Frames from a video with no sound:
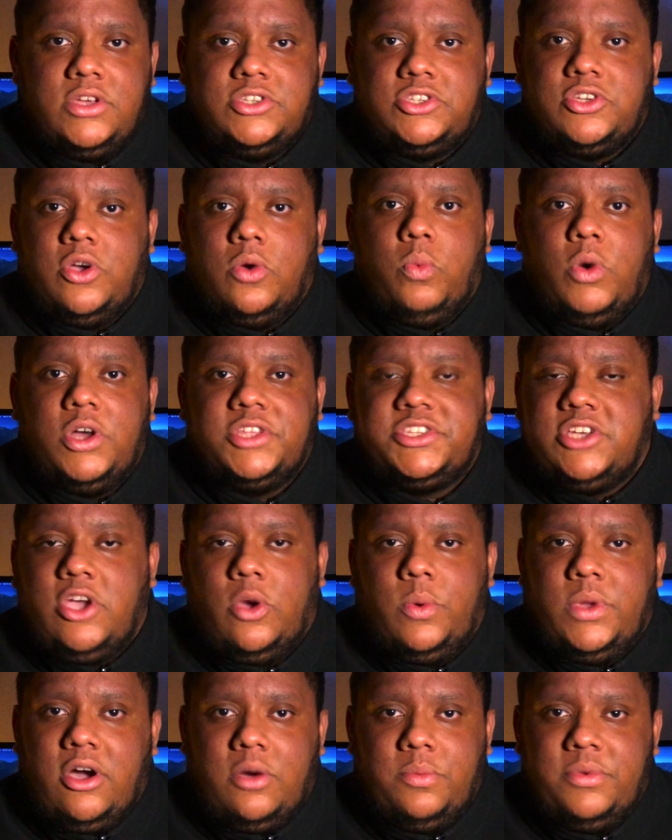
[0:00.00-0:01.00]
So what's
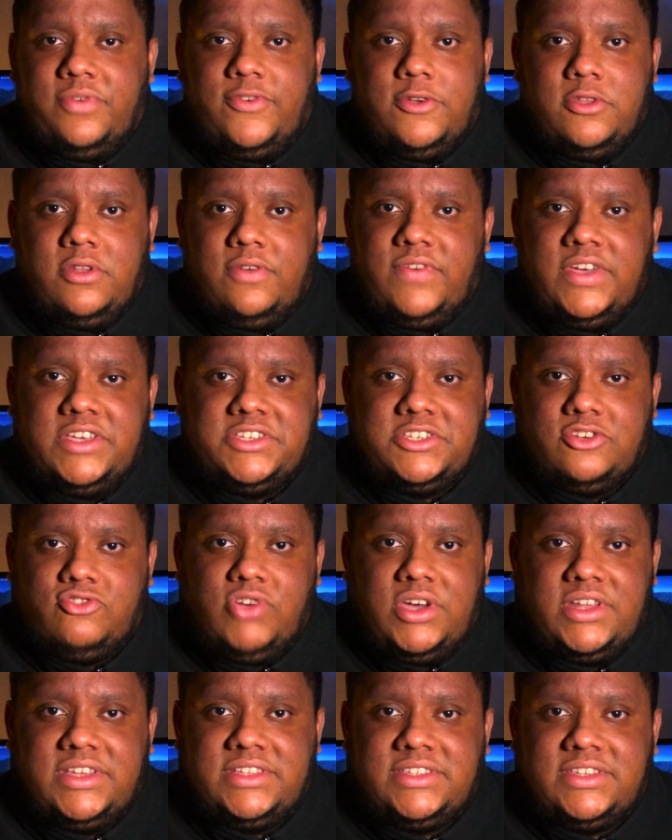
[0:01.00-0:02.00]
going on with universal
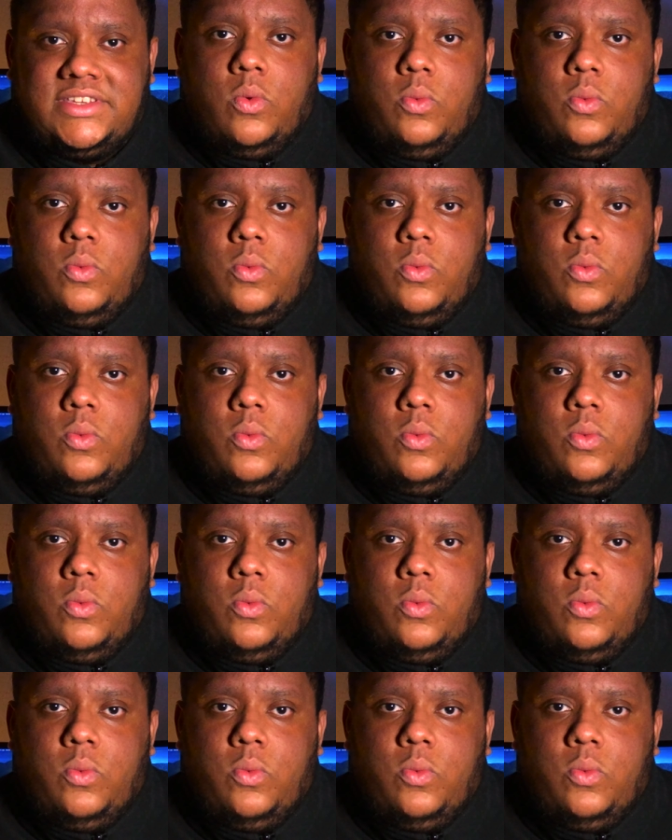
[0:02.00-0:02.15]
credit?